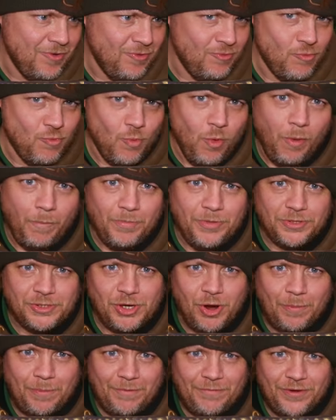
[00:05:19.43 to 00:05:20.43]
Whop the
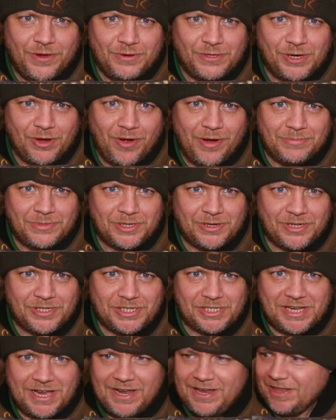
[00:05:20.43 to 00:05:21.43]
top a few times and I
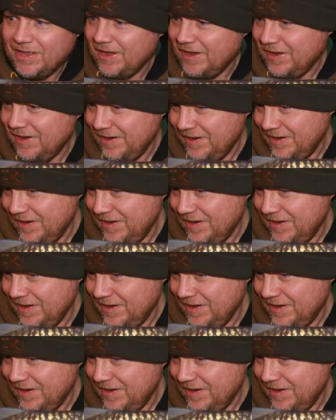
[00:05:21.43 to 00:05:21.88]
just hit that.